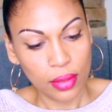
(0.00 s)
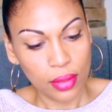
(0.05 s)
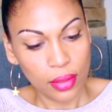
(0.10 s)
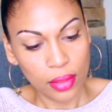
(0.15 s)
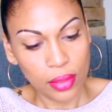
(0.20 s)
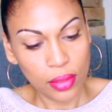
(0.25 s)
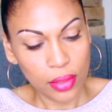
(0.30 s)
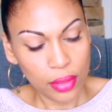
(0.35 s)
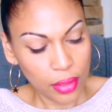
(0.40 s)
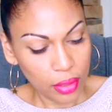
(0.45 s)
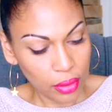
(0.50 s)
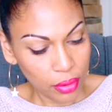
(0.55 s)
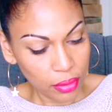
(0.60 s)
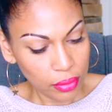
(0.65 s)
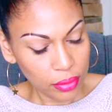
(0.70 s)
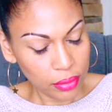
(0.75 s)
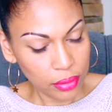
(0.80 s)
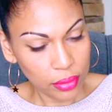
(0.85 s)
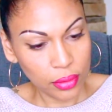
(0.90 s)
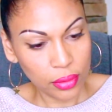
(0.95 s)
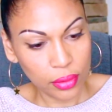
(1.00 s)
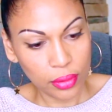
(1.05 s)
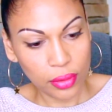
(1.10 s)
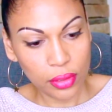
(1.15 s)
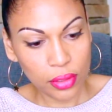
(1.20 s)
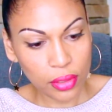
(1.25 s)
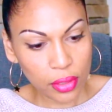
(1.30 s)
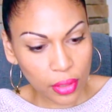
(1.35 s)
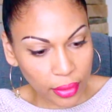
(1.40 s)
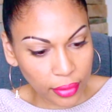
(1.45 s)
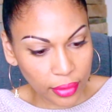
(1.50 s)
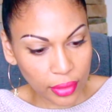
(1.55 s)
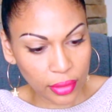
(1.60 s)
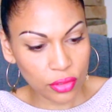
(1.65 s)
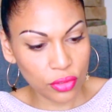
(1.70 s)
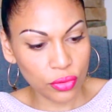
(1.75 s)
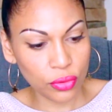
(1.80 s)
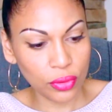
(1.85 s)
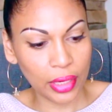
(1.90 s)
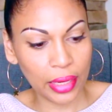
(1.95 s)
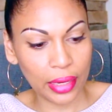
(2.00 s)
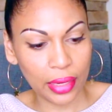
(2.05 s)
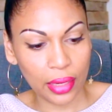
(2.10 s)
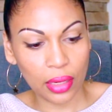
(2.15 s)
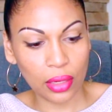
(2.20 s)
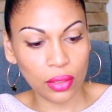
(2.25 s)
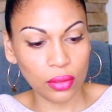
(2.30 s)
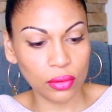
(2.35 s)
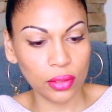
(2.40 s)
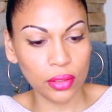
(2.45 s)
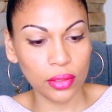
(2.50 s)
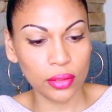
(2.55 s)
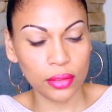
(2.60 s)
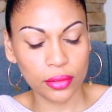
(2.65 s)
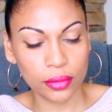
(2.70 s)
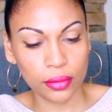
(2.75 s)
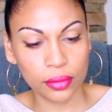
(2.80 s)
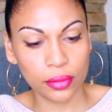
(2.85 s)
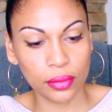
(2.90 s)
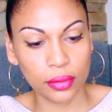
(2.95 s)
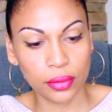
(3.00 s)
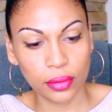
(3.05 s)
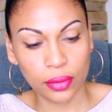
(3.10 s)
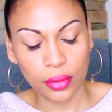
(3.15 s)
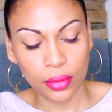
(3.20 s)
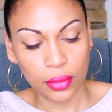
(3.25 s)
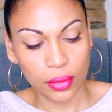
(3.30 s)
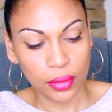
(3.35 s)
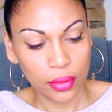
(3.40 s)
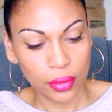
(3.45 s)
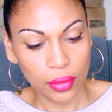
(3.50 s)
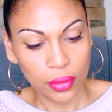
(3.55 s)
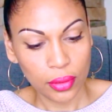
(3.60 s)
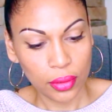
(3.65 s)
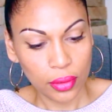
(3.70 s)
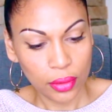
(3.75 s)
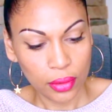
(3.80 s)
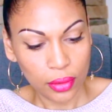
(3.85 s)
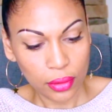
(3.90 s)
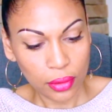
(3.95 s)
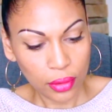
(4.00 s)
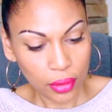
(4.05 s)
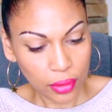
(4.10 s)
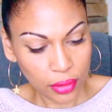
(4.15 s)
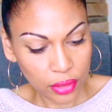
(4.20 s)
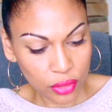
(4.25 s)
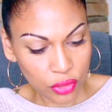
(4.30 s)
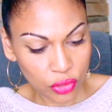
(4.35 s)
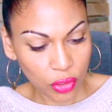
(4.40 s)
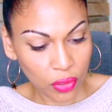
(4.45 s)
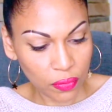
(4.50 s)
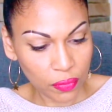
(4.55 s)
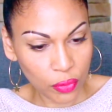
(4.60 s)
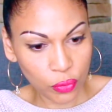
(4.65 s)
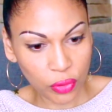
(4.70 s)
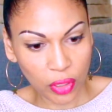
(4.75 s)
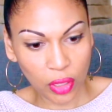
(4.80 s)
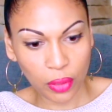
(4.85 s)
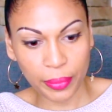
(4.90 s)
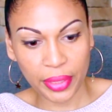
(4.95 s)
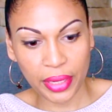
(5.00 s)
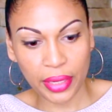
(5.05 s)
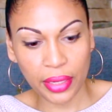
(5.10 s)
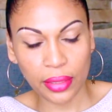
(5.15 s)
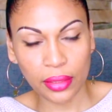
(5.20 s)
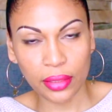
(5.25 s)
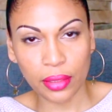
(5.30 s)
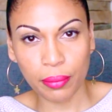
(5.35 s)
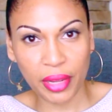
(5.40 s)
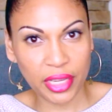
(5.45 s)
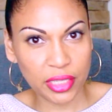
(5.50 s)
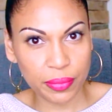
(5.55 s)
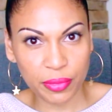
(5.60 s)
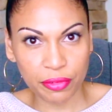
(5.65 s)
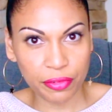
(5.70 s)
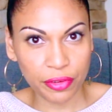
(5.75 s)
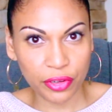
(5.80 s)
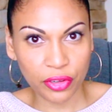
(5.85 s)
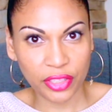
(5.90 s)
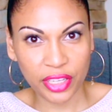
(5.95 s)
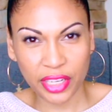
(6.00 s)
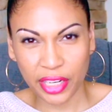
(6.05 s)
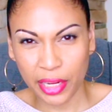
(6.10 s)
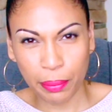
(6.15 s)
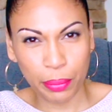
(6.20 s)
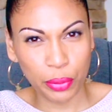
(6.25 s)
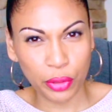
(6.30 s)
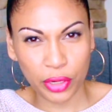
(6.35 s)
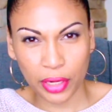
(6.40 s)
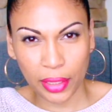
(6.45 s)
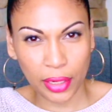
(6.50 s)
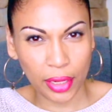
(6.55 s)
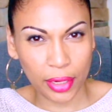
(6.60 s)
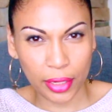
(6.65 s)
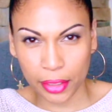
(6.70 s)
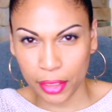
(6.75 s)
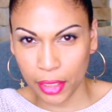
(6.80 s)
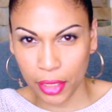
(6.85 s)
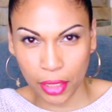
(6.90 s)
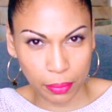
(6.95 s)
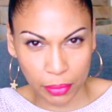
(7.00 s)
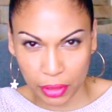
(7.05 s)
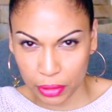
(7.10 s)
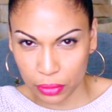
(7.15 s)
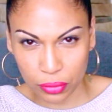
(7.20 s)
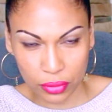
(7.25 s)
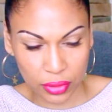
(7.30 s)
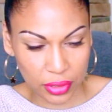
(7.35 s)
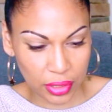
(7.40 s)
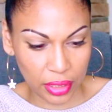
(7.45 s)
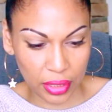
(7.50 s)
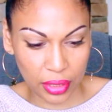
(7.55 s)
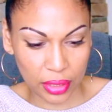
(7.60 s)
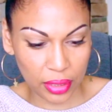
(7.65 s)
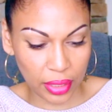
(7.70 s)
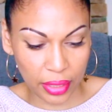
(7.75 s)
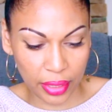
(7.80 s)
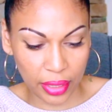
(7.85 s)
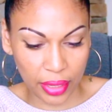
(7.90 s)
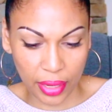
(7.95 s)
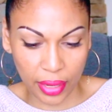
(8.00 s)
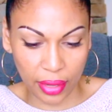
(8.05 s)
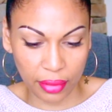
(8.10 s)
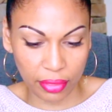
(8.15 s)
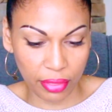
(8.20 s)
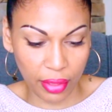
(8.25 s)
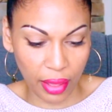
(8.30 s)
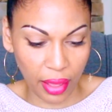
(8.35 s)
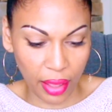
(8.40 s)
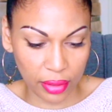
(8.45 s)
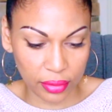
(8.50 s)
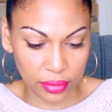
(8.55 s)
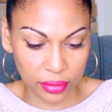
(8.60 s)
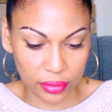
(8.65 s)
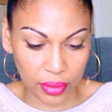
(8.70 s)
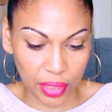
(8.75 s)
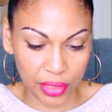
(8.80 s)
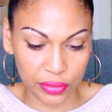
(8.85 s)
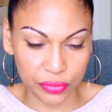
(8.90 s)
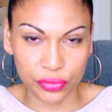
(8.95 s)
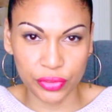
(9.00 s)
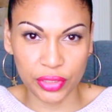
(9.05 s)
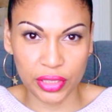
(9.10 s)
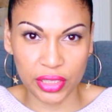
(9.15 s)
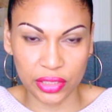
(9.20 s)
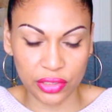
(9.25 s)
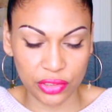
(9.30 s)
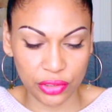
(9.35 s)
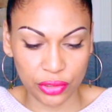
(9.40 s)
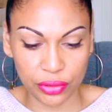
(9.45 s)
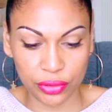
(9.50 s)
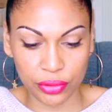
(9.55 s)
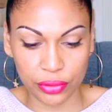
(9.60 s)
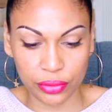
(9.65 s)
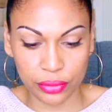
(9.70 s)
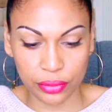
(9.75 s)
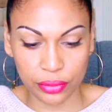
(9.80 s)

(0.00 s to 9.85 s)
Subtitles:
You know, nothing too loud, Nothing too overwhelming that makes me feel that they put a lot of chemicals in it. I hate that. I really do.